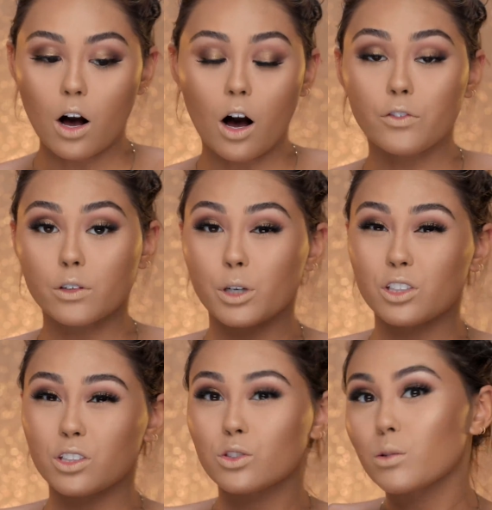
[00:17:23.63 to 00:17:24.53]
off your
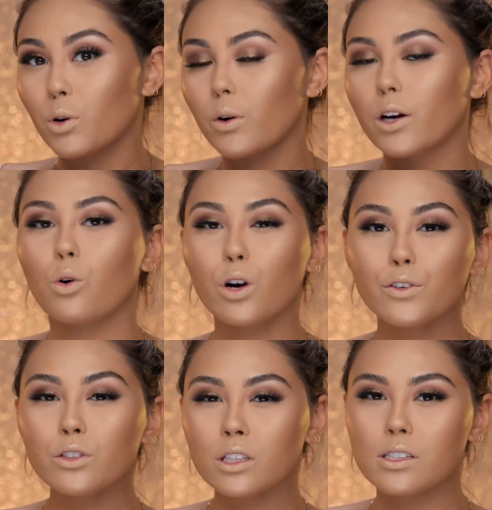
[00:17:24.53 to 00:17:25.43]
brushes super quick or if
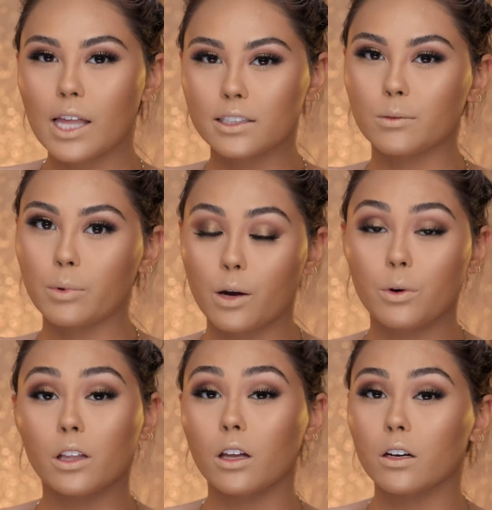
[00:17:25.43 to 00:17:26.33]
you just like to play with a lot